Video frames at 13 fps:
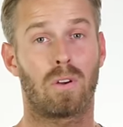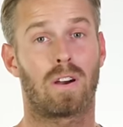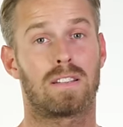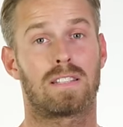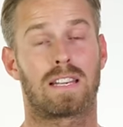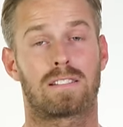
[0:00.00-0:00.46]
you
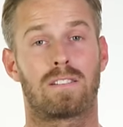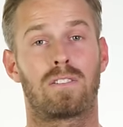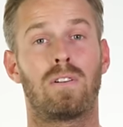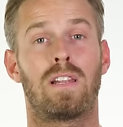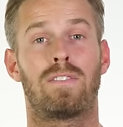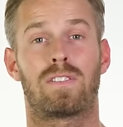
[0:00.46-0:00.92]
guys think. So
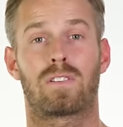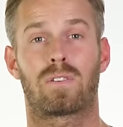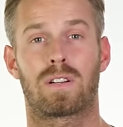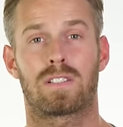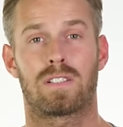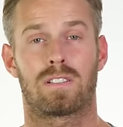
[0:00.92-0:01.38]
do leave us your
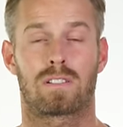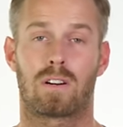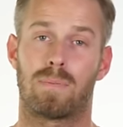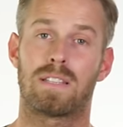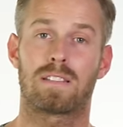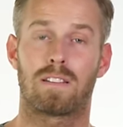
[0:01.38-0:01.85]
questions,
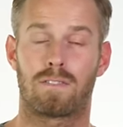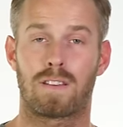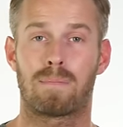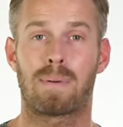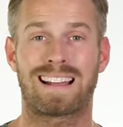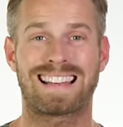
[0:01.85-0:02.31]
comments, and
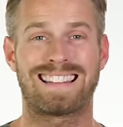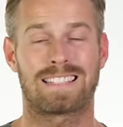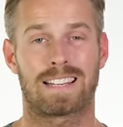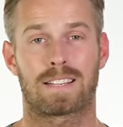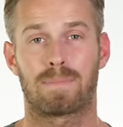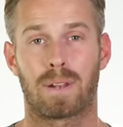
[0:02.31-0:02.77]
feedback in the
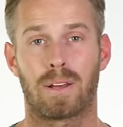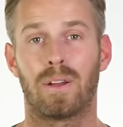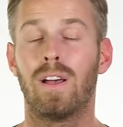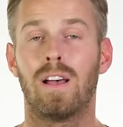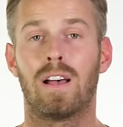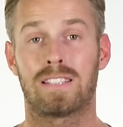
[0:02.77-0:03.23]
section below.
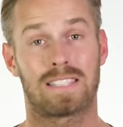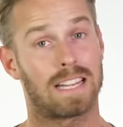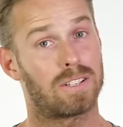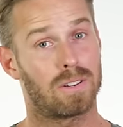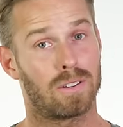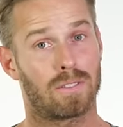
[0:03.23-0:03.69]
And
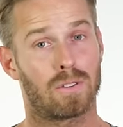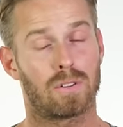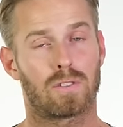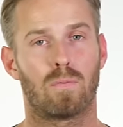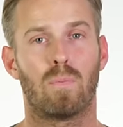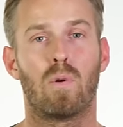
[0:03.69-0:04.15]
stay tuned, of
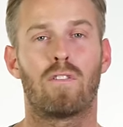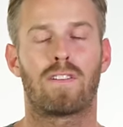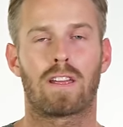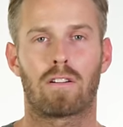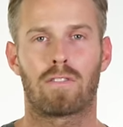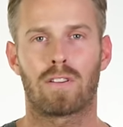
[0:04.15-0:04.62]
course, for more
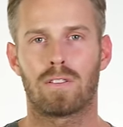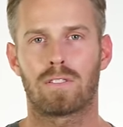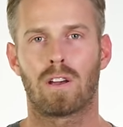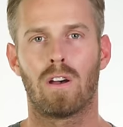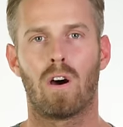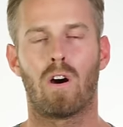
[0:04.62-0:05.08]
video
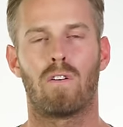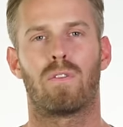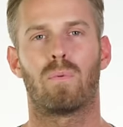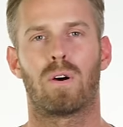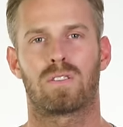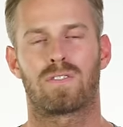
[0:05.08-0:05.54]
reviews of
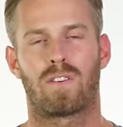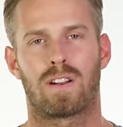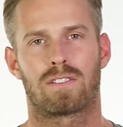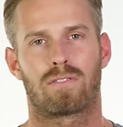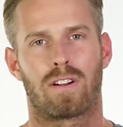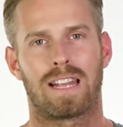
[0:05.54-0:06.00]
the world's
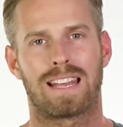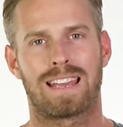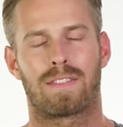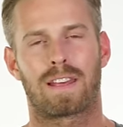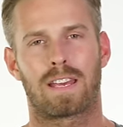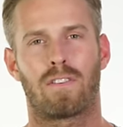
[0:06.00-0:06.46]
finest riding
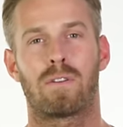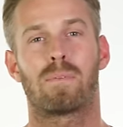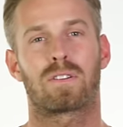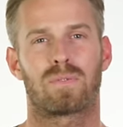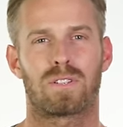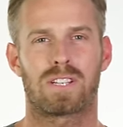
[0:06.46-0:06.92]
gear. Thank you very
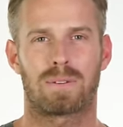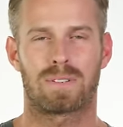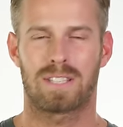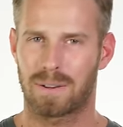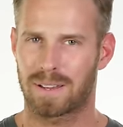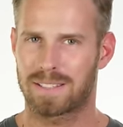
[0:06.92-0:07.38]
much for watching.
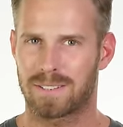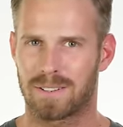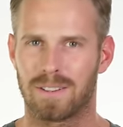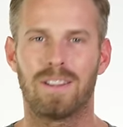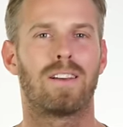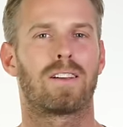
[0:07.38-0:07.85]
We'll see you again
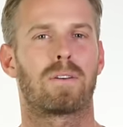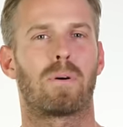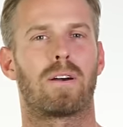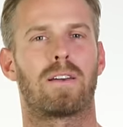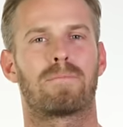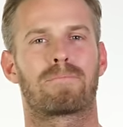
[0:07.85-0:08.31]
soon.
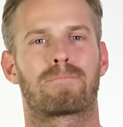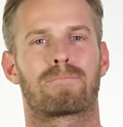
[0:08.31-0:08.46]
Goodbye.